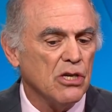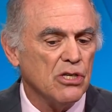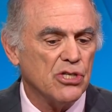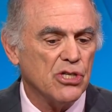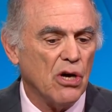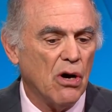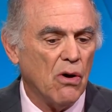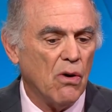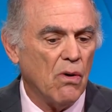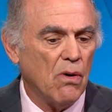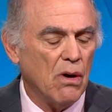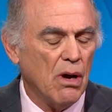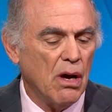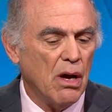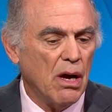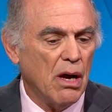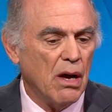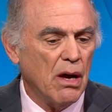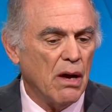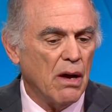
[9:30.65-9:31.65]
So
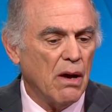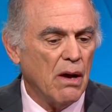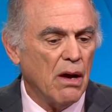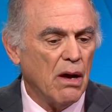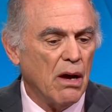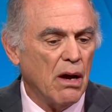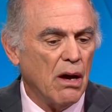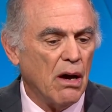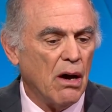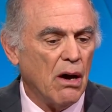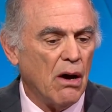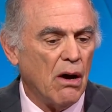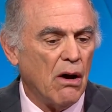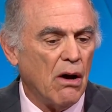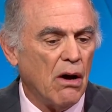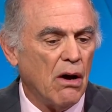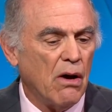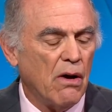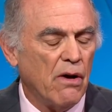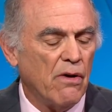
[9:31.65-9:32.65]

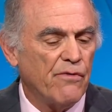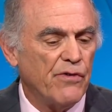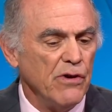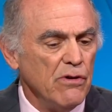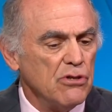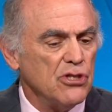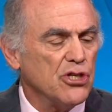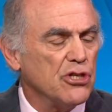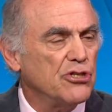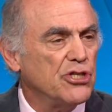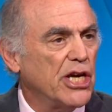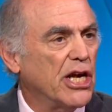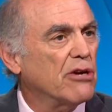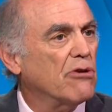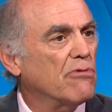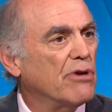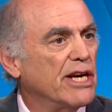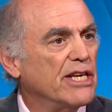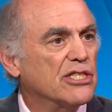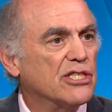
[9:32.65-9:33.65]
future
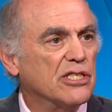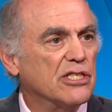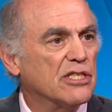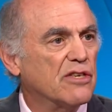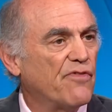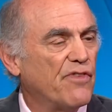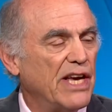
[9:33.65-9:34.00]
generations